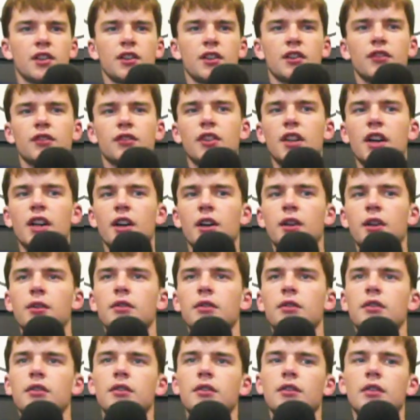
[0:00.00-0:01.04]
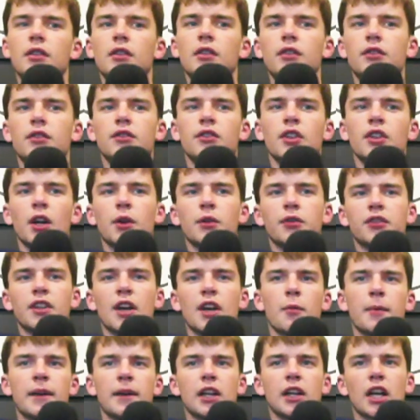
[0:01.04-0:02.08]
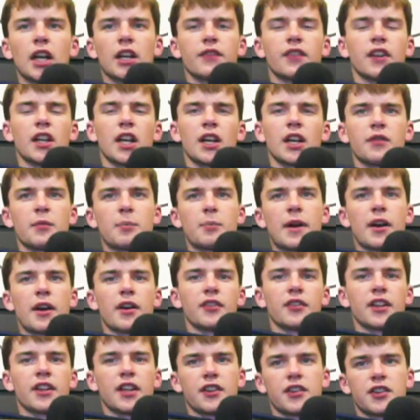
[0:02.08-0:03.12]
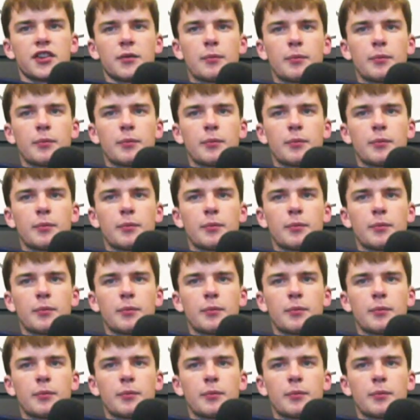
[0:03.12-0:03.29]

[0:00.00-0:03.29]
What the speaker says: So Sosa will be like for Perisic,